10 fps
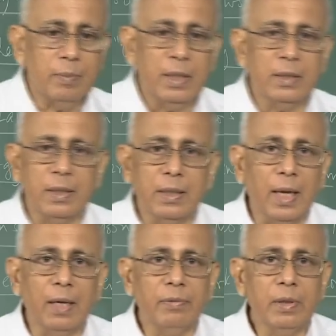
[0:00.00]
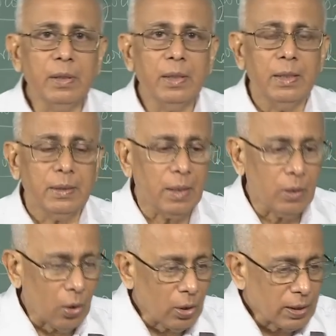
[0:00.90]
is irrelevant, the
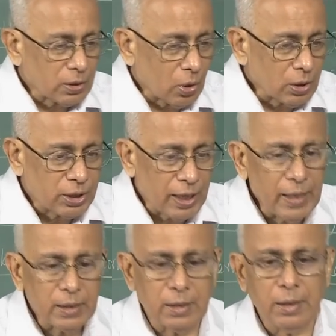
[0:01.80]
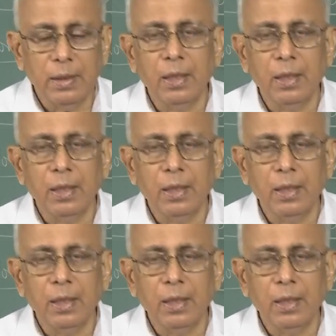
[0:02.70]
law does not change.